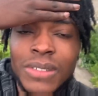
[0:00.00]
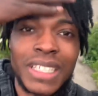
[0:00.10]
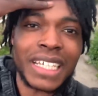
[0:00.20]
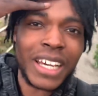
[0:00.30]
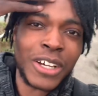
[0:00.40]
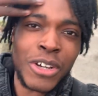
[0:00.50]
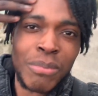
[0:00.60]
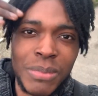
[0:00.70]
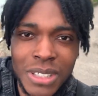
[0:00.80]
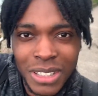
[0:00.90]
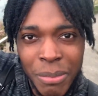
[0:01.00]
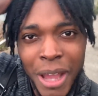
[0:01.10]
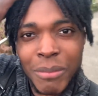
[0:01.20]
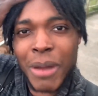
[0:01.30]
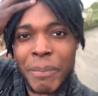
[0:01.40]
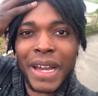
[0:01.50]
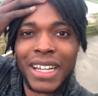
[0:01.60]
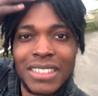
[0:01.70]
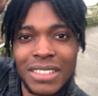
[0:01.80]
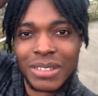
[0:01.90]
When I get home, I'm gonna pack my
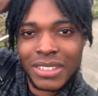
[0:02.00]
bags.